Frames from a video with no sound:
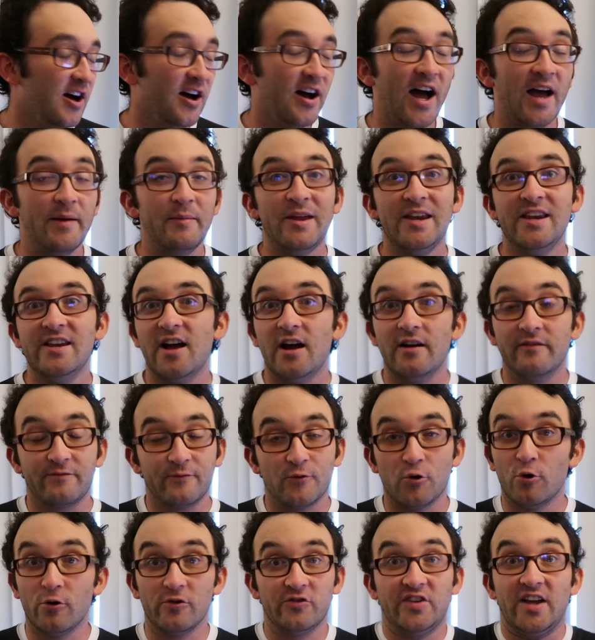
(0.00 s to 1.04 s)
I mean,
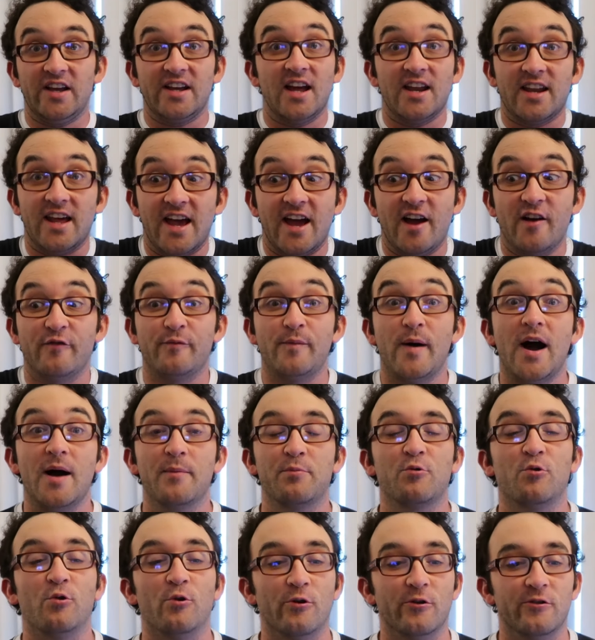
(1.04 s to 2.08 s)
of course I gotta have
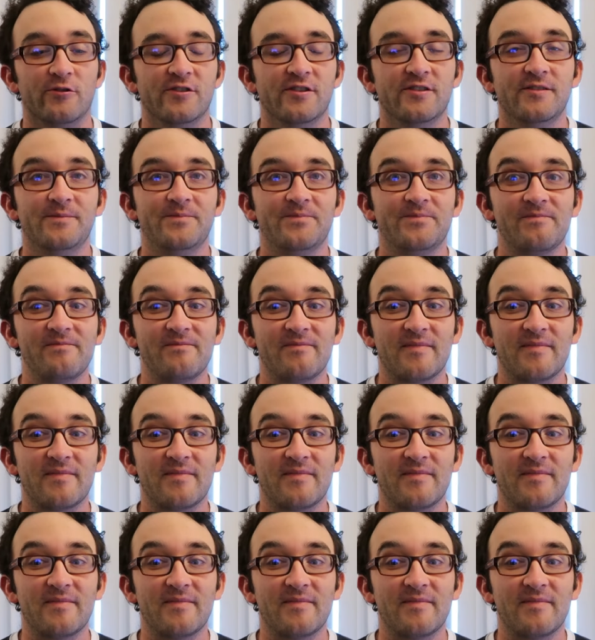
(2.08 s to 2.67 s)
popcorn.